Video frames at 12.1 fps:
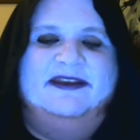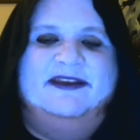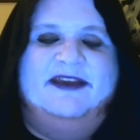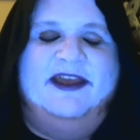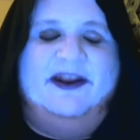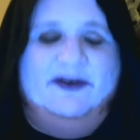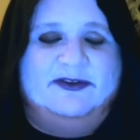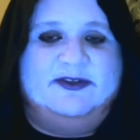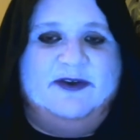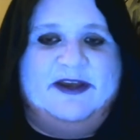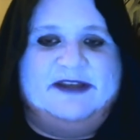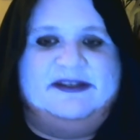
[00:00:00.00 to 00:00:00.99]
It also
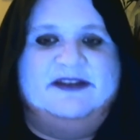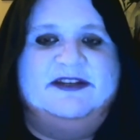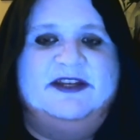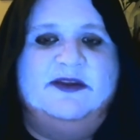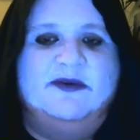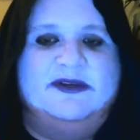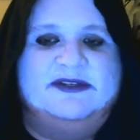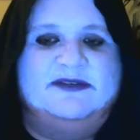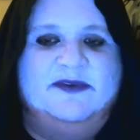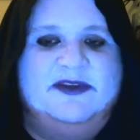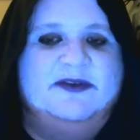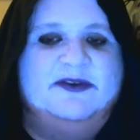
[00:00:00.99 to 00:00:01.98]
has Continuous.
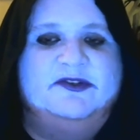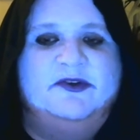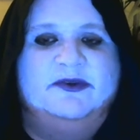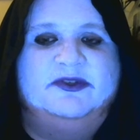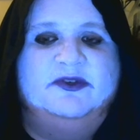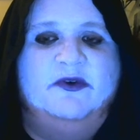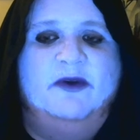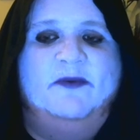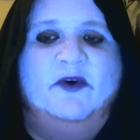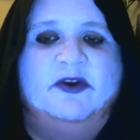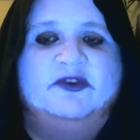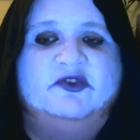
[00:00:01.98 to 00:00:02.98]
When you control 2 or
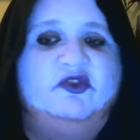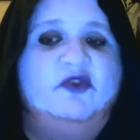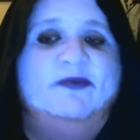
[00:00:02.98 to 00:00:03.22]
more true